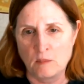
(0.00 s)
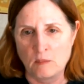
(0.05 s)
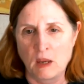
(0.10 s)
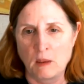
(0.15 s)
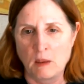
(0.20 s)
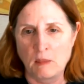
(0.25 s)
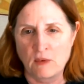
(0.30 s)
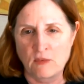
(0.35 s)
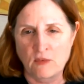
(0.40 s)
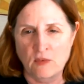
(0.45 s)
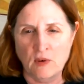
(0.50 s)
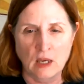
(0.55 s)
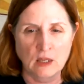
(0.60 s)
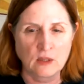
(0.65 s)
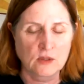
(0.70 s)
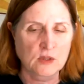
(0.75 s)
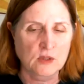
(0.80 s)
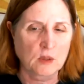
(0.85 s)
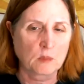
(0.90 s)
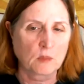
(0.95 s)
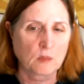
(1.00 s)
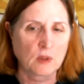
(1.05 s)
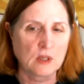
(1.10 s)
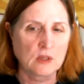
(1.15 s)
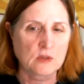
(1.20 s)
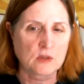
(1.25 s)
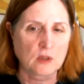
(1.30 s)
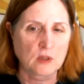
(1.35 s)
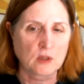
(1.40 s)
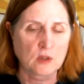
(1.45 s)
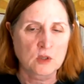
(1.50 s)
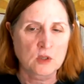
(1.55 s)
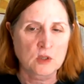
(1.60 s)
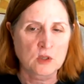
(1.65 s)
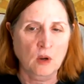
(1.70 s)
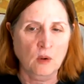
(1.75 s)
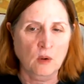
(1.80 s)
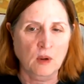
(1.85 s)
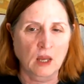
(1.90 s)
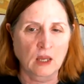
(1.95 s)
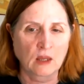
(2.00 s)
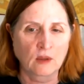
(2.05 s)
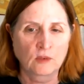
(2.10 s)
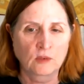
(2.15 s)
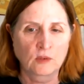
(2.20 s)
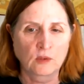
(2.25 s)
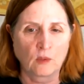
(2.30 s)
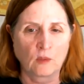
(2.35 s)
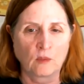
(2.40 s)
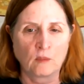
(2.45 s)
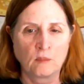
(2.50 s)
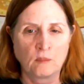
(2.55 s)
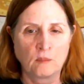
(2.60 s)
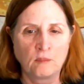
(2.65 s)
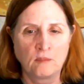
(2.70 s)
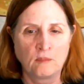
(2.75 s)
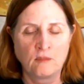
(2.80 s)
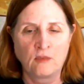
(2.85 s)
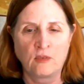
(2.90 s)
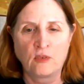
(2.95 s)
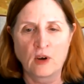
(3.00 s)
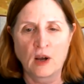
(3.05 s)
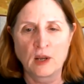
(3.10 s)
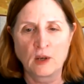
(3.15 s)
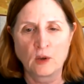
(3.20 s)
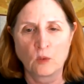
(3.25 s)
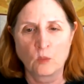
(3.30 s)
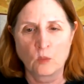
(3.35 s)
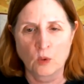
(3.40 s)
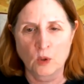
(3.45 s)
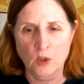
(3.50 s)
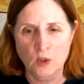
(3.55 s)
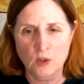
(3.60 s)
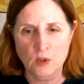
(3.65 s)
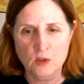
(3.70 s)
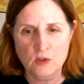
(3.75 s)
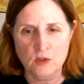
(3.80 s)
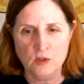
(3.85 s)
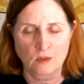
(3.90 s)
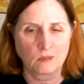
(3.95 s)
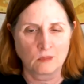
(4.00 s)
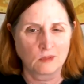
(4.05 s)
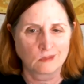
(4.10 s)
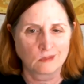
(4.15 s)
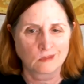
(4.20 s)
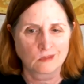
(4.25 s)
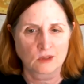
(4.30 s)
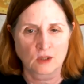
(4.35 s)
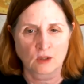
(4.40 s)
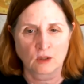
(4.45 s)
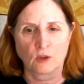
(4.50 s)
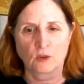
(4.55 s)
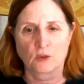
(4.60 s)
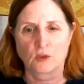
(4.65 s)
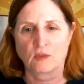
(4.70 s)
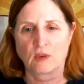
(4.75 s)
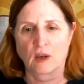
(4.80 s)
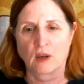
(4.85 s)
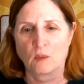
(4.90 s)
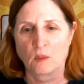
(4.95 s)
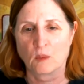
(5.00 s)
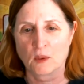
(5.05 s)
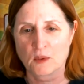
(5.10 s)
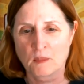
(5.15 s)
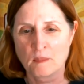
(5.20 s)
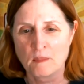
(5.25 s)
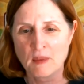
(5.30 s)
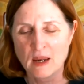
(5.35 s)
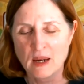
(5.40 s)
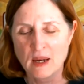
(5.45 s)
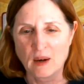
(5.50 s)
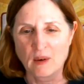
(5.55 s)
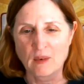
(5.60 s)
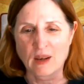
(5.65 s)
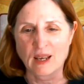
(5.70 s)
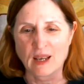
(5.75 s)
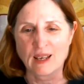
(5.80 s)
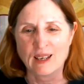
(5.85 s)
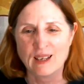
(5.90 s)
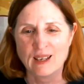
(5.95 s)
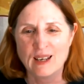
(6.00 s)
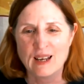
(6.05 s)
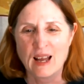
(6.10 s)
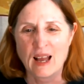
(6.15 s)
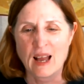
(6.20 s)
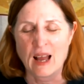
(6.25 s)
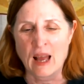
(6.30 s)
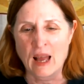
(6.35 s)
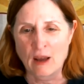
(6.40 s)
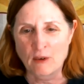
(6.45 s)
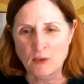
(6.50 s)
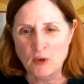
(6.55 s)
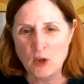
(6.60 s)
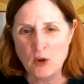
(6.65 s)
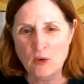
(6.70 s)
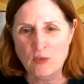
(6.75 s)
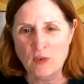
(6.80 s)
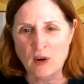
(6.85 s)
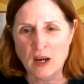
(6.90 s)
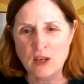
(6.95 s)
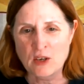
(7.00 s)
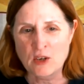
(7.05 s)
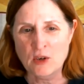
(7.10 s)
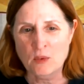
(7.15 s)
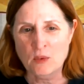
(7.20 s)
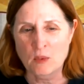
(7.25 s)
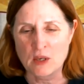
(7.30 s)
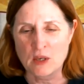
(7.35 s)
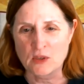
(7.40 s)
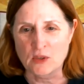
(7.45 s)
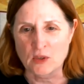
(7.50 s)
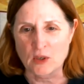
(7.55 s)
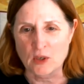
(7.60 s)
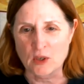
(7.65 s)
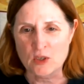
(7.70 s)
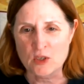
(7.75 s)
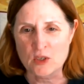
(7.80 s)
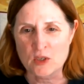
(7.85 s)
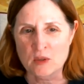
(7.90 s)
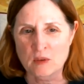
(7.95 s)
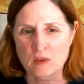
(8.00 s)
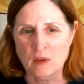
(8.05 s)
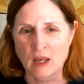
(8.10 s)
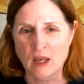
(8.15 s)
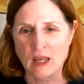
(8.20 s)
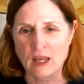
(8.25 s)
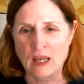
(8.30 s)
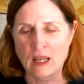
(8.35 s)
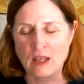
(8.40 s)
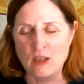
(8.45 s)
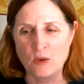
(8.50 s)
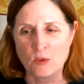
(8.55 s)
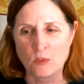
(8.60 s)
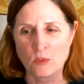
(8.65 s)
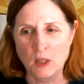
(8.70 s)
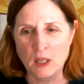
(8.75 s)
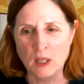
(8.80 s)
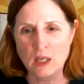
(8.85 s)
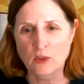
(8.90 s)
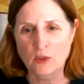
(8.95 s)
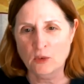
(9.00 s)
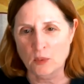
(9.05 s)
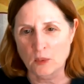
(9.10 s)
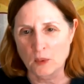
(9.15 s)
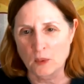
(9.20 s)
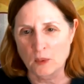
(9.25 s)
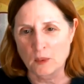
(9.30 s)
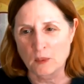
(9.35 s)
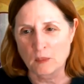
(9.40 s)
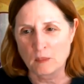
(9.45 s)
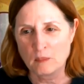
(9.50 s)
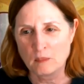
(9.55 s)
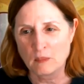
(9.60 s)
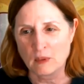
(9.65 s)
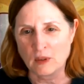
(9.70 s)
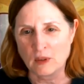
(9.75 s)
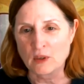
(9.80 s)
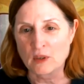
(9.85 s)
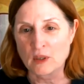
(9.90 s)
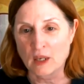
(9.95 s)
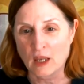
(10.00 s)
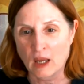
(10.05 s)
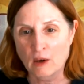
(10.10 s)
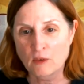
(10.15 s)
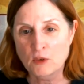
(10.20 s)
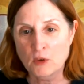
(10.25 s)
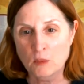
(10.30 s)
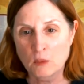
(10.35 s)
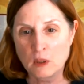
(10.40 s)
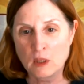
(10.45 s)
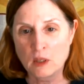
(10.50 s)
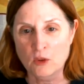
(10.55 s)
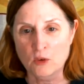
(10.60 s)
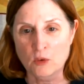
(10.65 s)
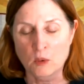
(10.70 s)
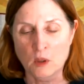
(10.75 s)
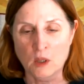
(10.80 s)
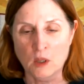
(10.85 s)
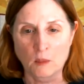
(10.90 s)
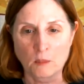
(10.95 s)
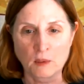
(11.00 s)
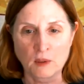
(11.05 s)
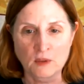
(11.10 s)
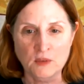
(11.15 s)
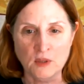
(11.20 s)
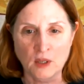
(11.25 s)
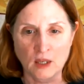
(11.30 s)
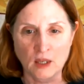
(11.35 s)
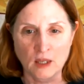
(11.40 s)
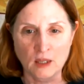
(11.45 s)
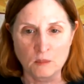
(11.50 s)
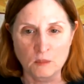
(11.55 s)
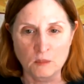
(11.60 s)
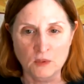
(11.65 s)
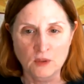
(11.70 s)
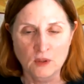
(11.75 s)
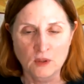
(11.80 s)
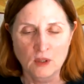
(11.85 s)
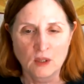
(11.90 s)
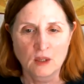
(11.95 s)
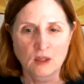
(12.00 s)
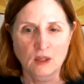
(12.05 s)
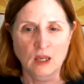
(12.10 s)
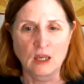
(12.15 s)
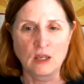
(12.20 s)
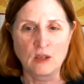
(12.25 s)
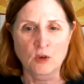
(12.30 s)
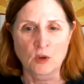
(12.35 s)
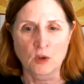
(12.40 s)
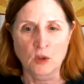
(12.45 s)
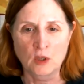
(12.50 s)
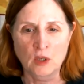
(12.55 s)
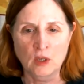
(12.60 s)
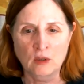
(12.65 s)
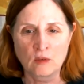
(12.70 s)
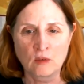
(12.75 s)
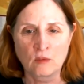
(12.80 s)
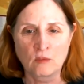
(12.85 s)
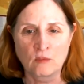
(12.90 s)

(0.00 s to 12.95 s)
maybe find some research. Okay, so final words, or close to final words. Okay, after you find your research, okay, and you read it through, you're gonna have to read it through a couple of times. Okay, you're gonna